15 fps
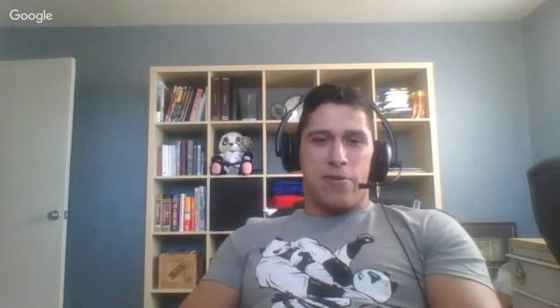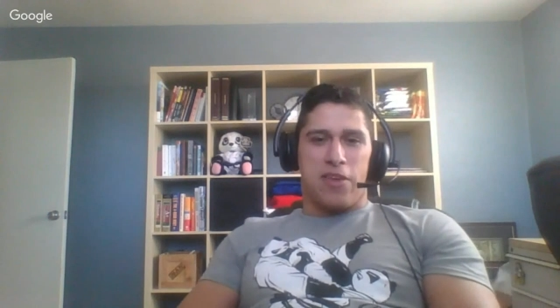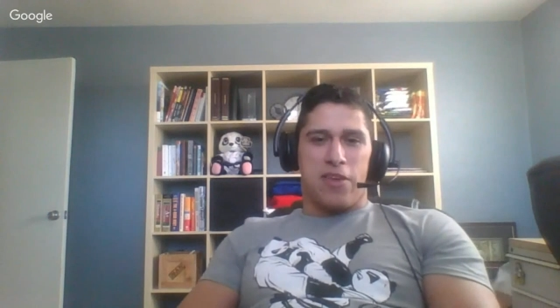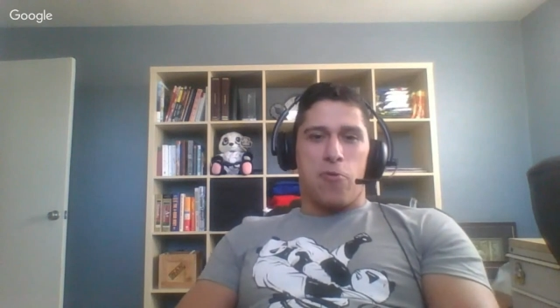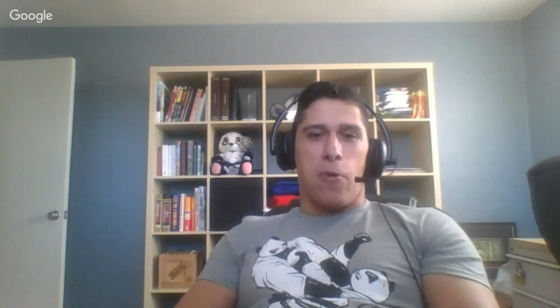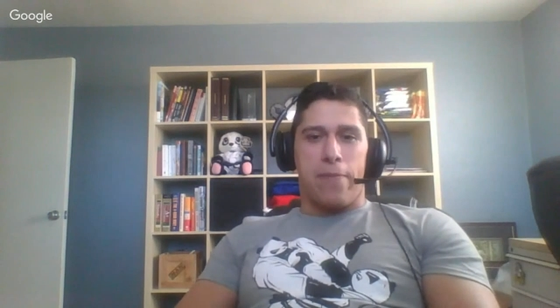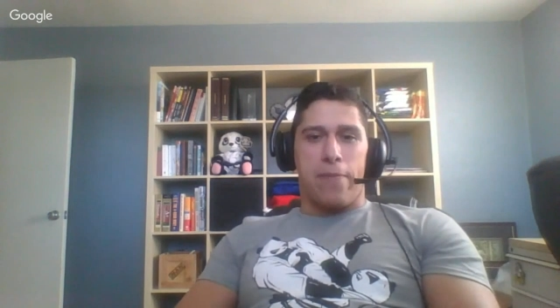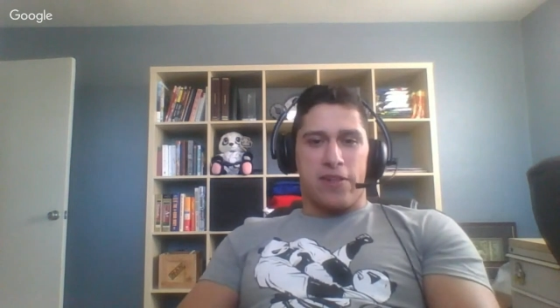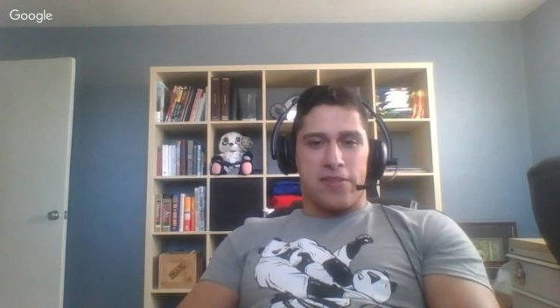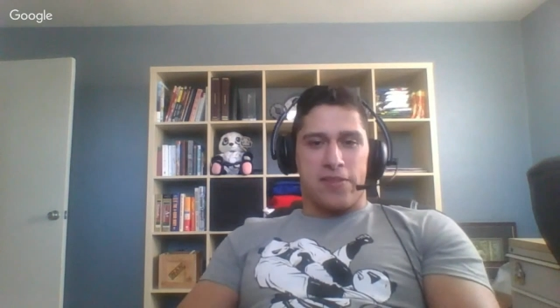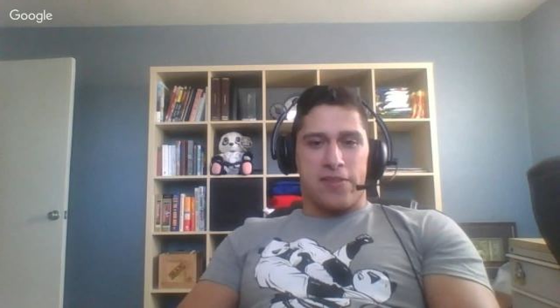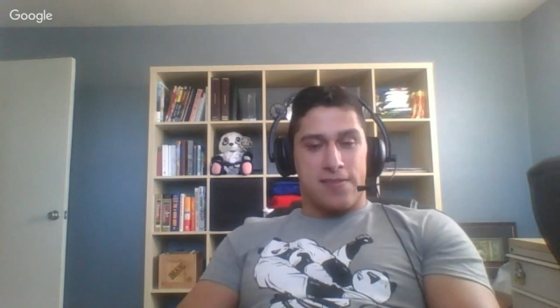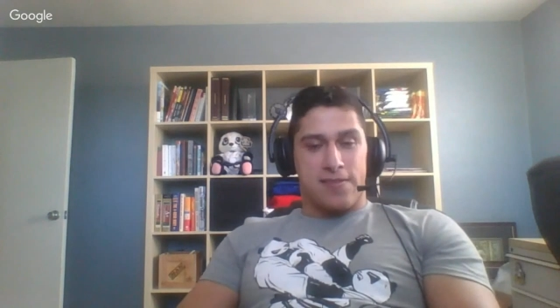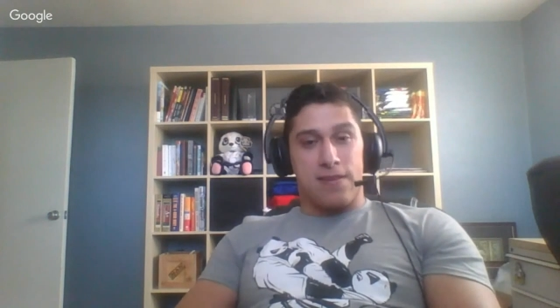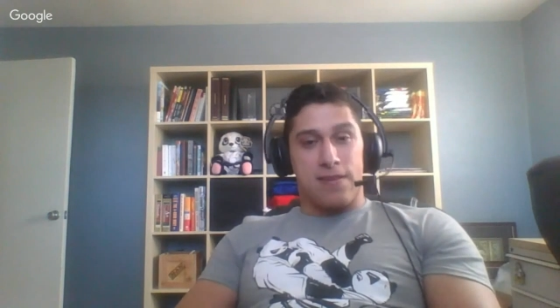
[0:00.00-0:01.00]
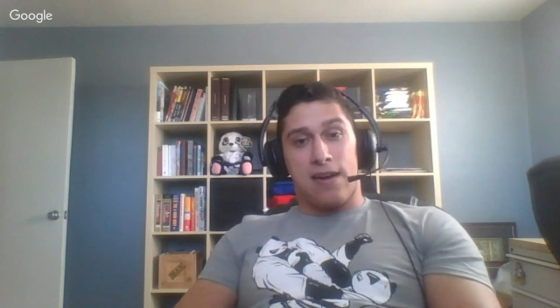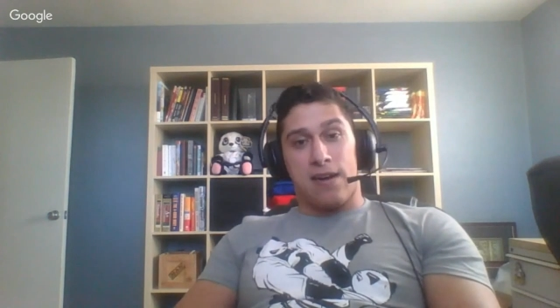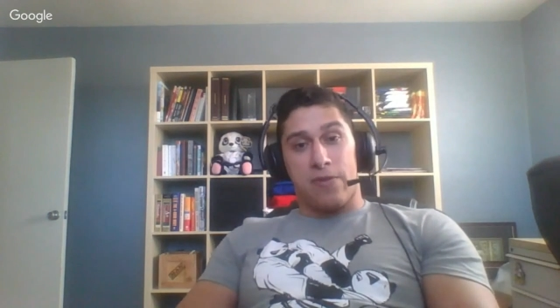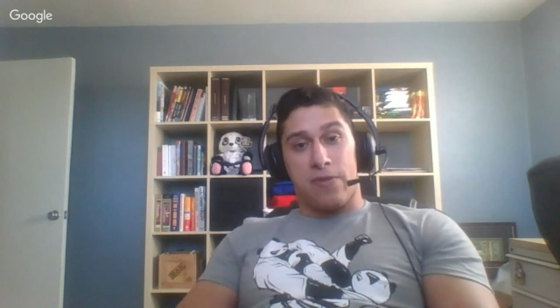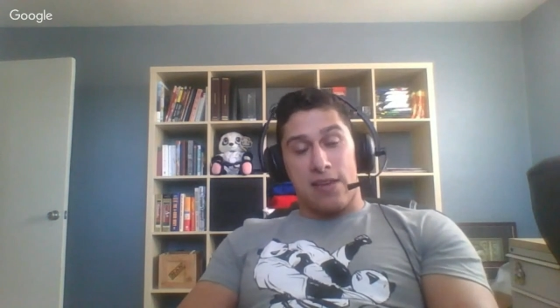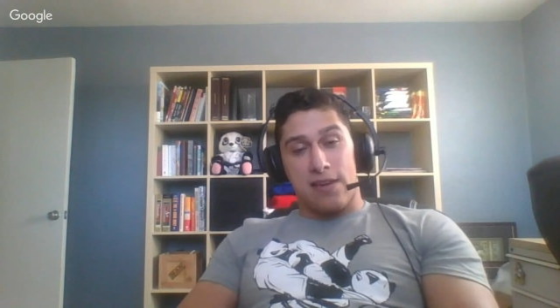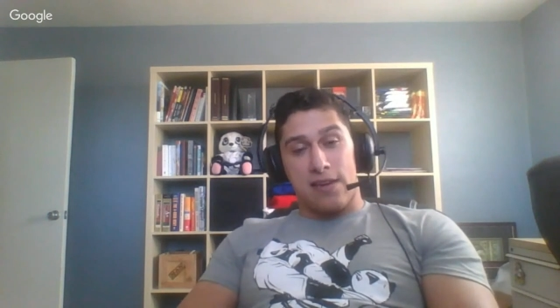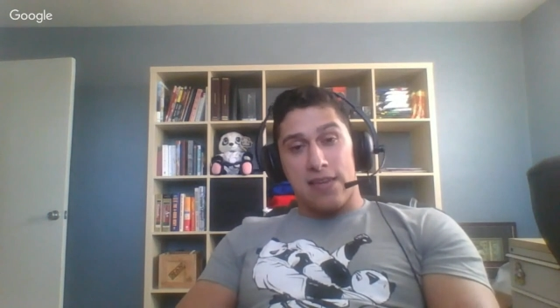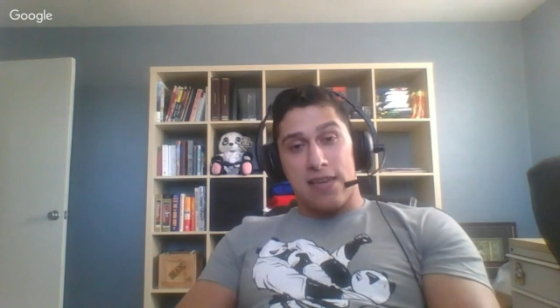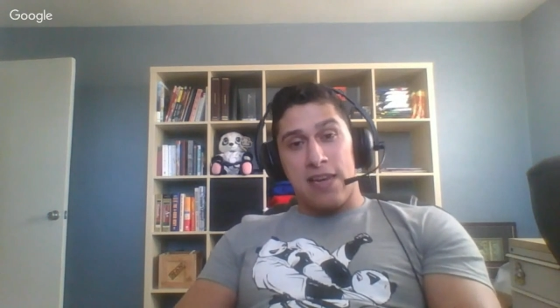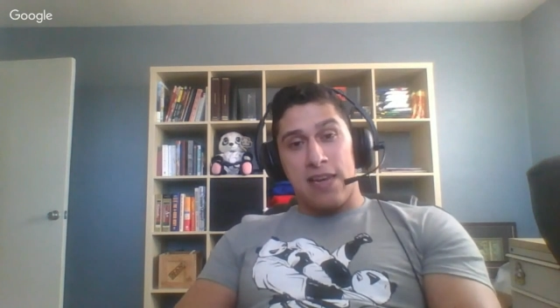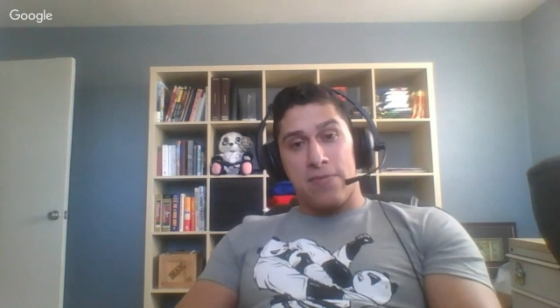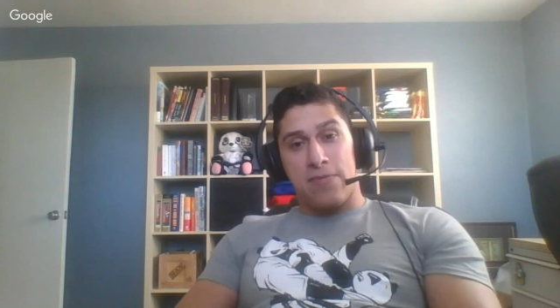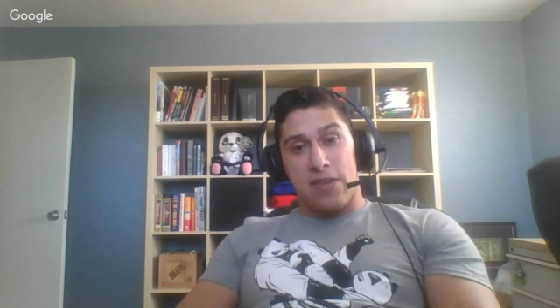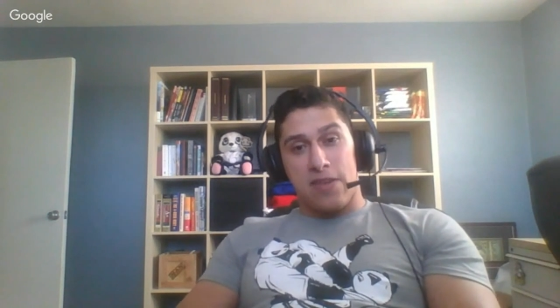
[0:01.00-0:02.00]
we did white belts. We did
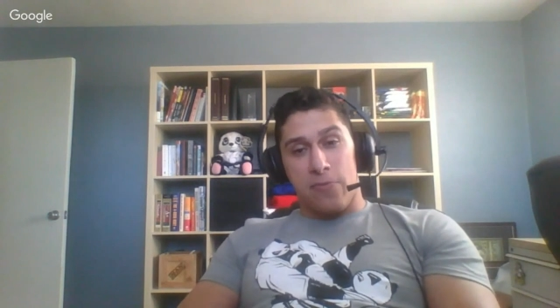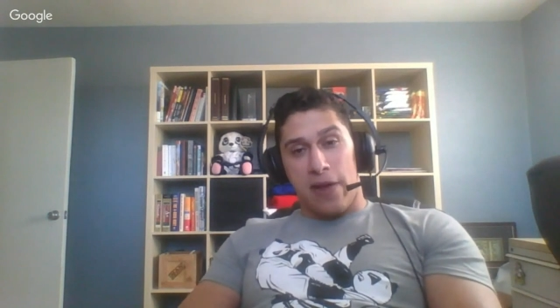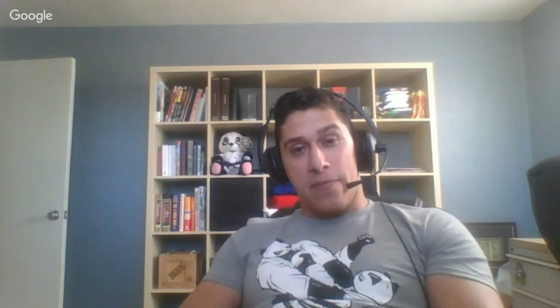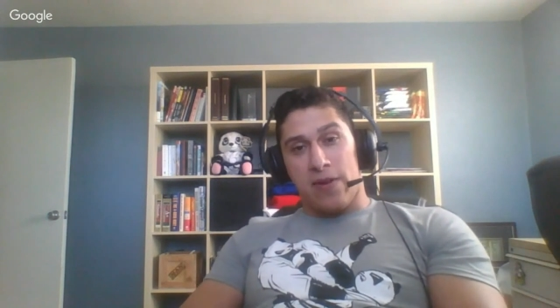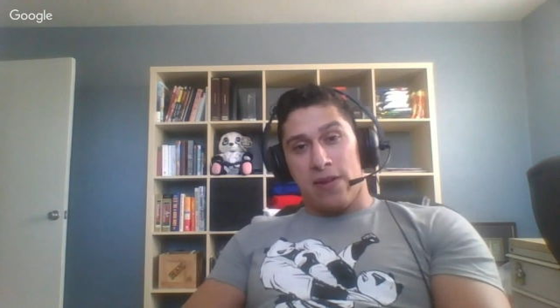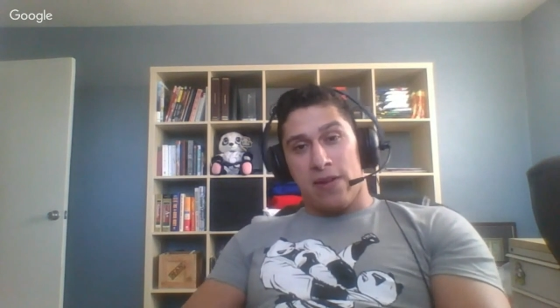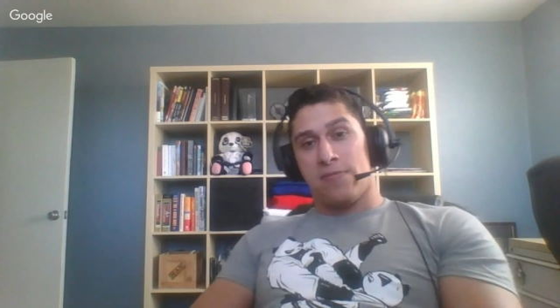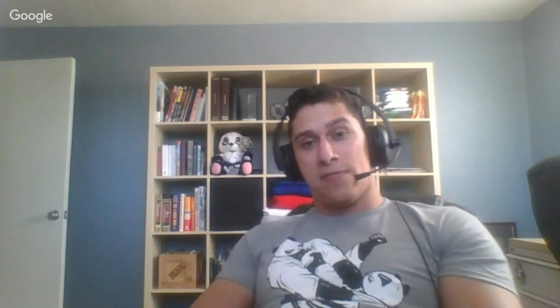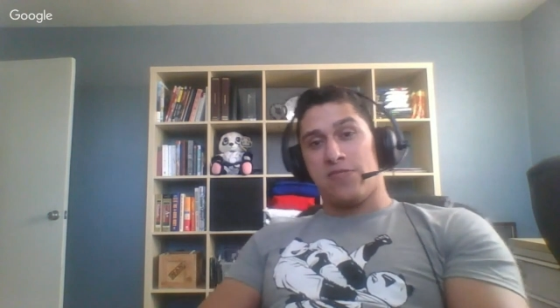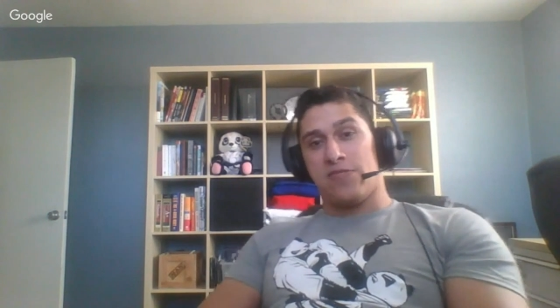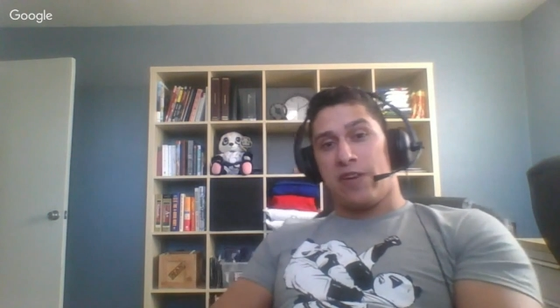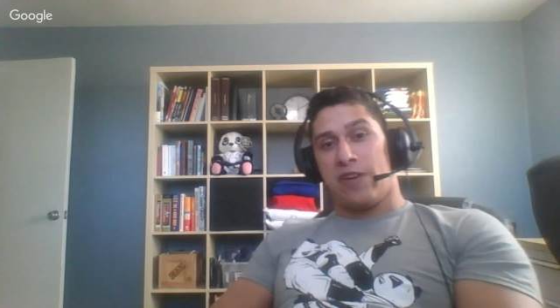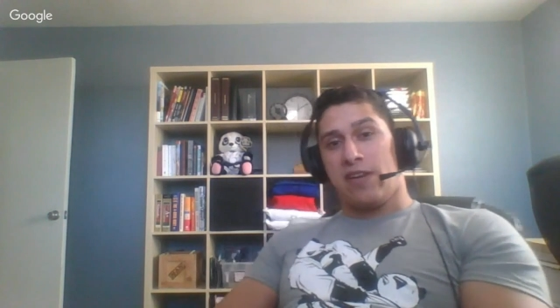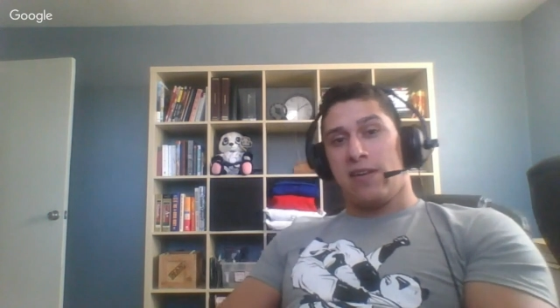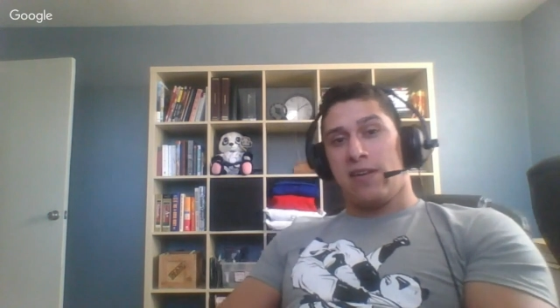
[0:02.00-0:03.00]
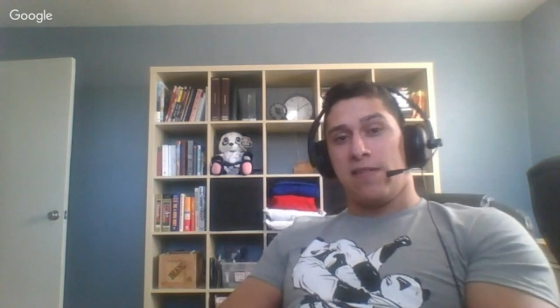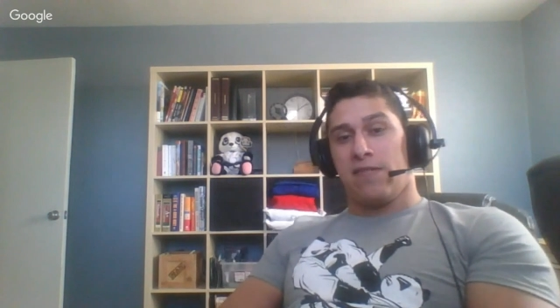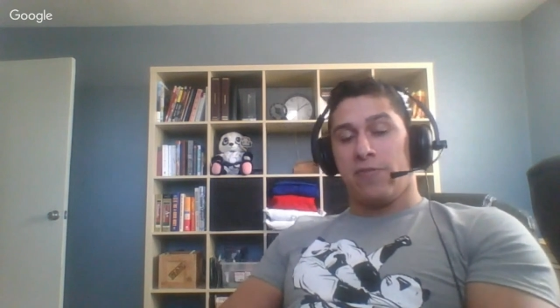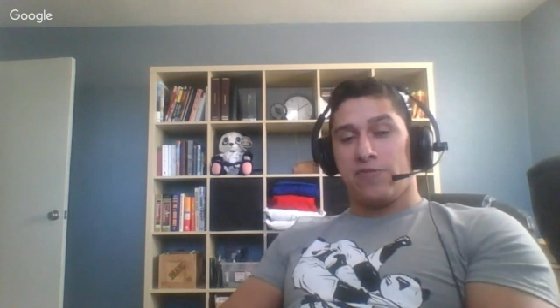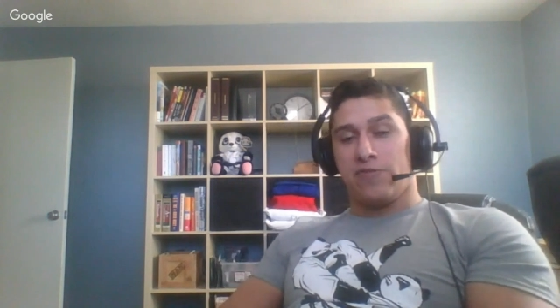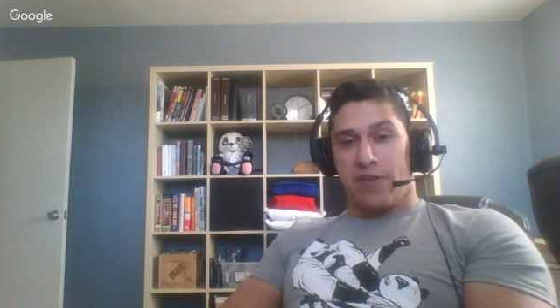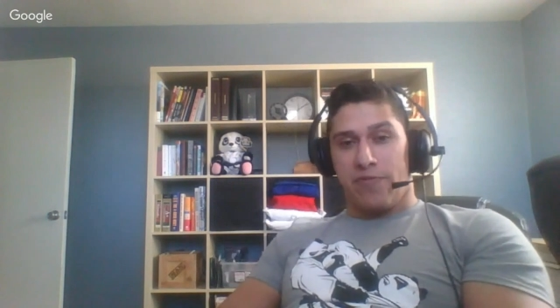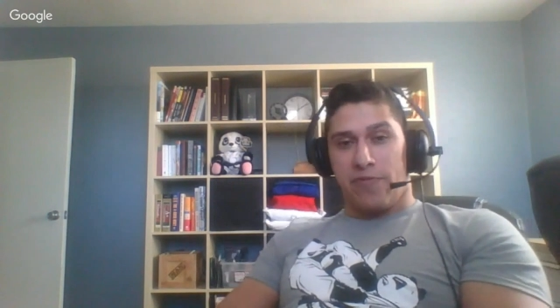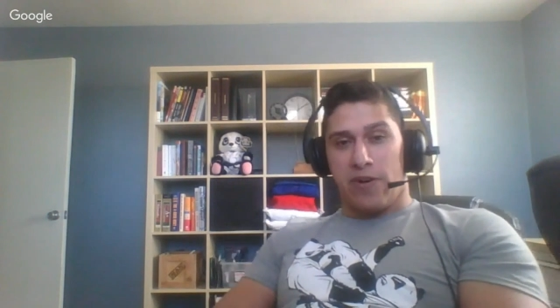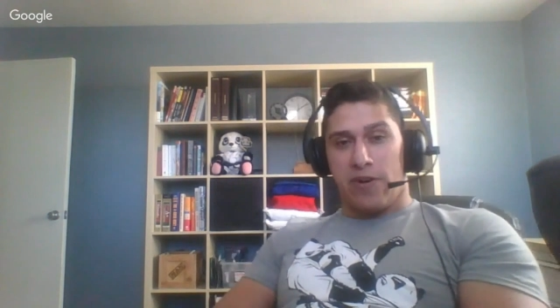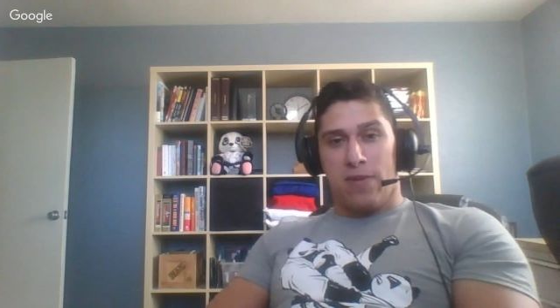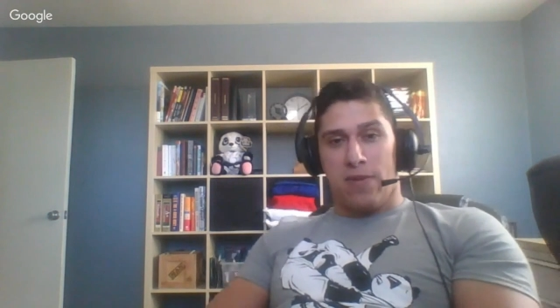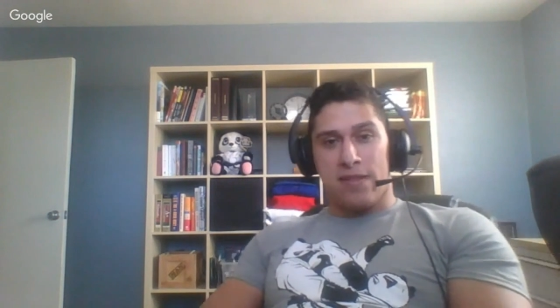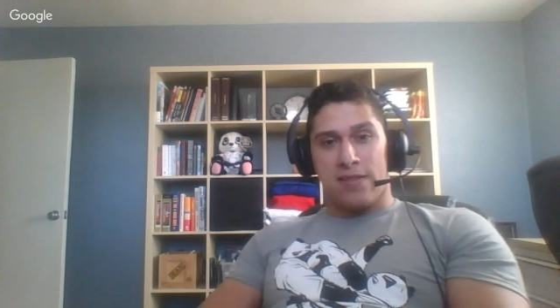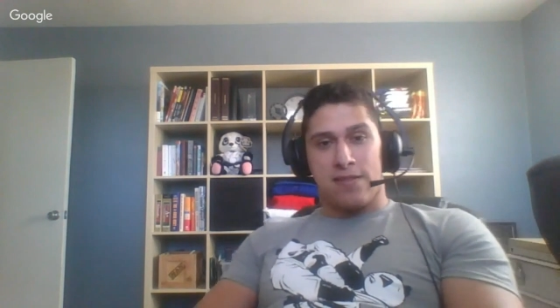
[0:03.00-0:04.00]
gi, we did white belt. We trained for a
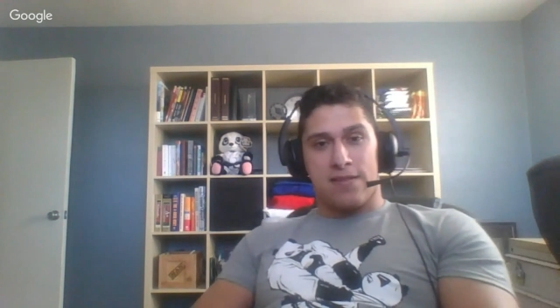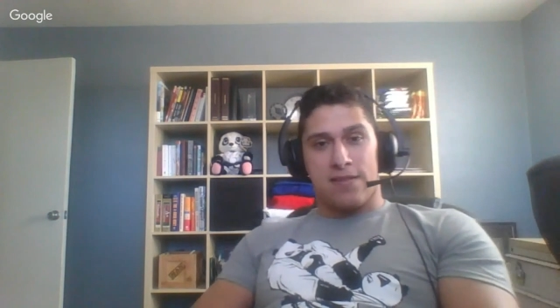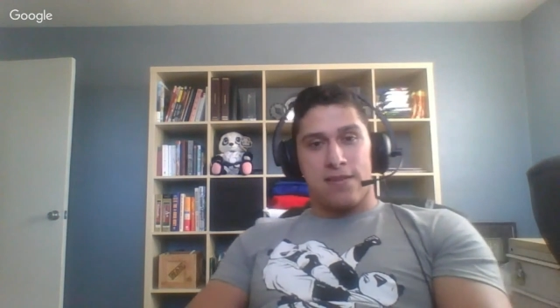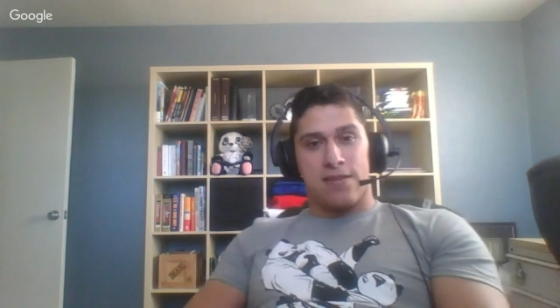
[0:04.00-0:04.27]
month.